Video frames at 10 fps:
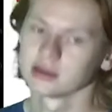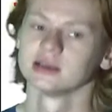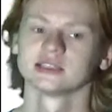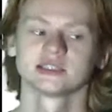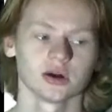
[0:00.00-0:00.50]

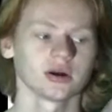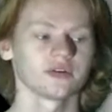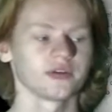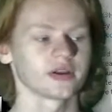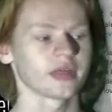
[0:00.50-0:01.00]
Still gonna
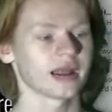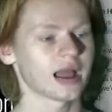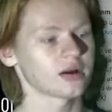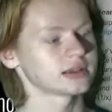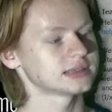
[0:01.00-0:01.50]
figure that
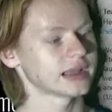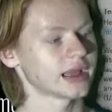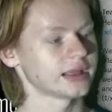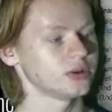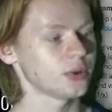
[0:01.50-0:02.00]
out because
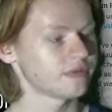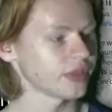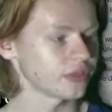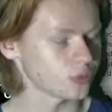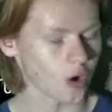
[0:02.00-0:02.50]
I do everything
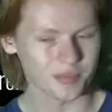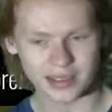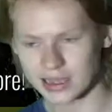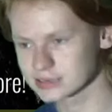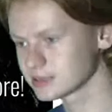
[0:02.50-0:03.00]
through
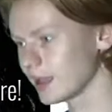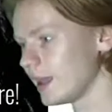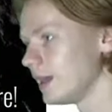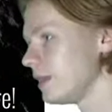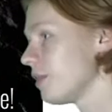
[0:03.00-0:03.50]
OBS,
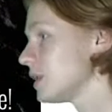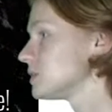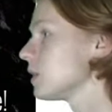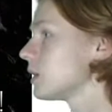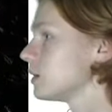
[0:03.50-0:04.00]
and that's a
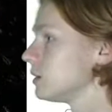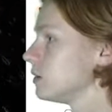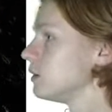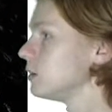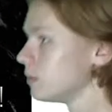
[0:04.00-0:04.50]
lot of
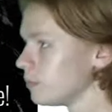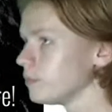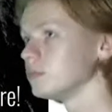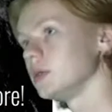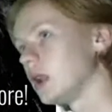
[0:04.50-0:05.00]

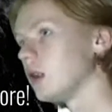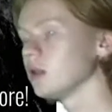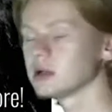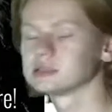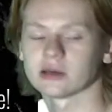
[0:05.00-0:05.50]

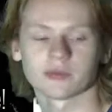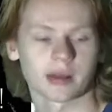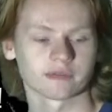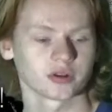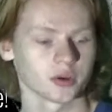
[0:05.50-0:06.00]
stuff I'm gonna
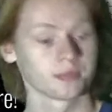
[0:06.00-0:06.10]
have to do.